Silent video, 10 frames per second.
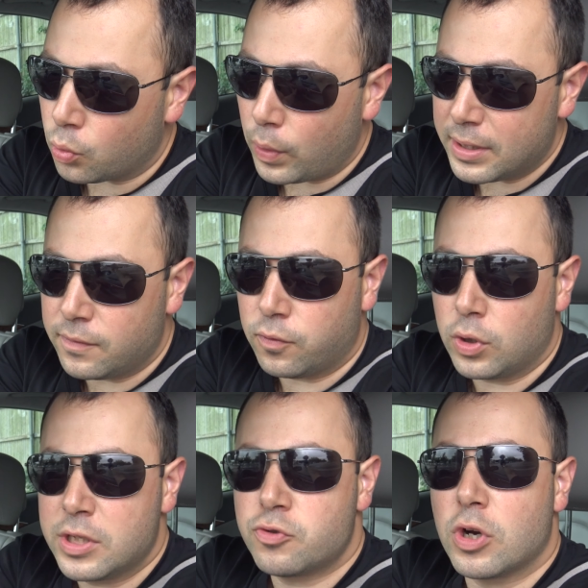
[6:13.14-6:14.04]
or wait for
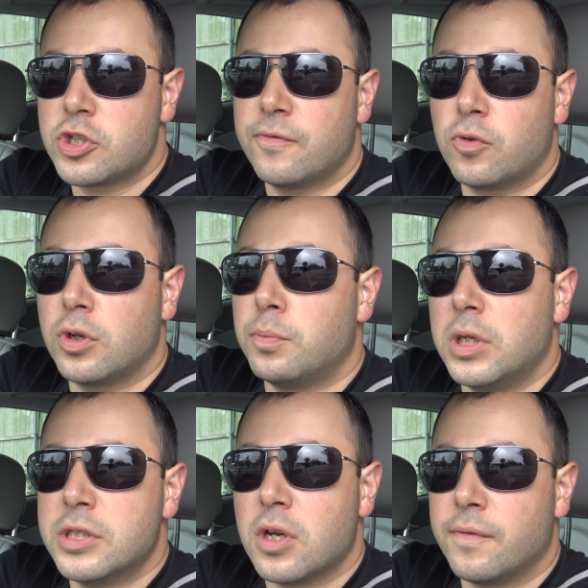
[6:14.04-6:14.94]
the instruction for the
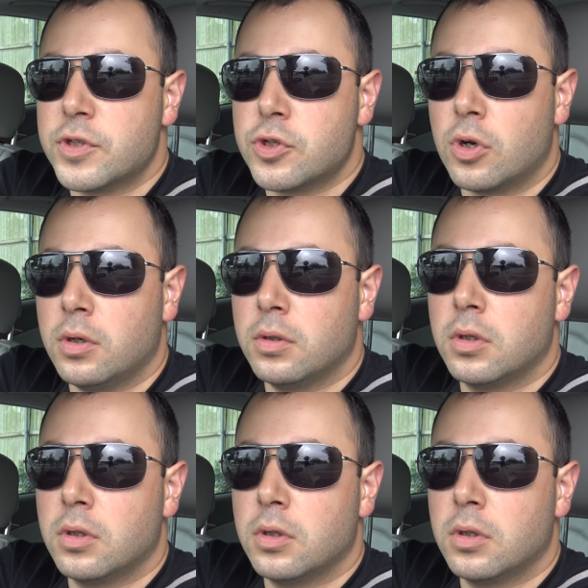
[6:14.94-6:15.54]
police officer.